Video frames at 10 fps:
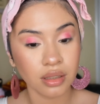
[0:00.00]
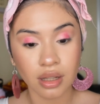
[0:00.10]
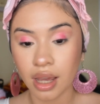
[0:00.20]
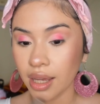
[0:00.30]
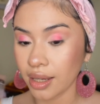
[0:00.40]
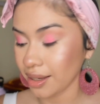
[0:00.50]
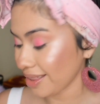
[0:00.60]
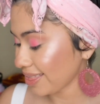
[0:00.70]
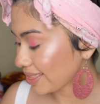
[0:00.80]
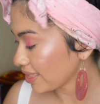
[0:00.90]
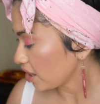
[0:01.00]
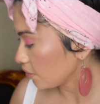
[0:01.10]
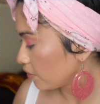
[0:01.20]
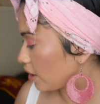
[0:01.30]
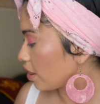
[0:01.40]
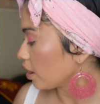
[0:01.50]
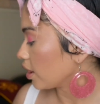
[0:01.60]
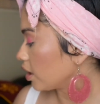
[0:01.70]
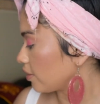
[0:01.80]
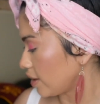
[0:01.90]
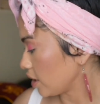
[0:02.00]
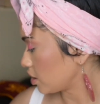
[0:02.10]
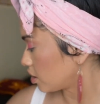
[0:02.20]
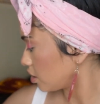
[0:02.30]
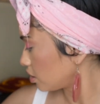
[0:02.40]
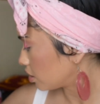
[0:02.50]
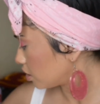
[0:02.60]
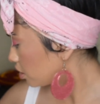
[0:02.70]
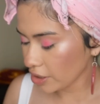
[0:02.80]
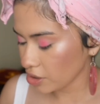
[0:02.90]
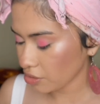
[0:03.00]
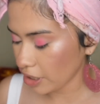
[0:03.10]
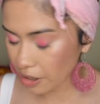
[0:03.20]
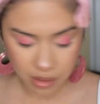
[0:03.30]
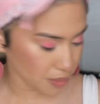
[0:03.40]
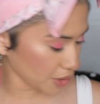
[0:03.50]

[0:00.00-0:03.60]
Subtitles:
I love that. Alright, so now I'm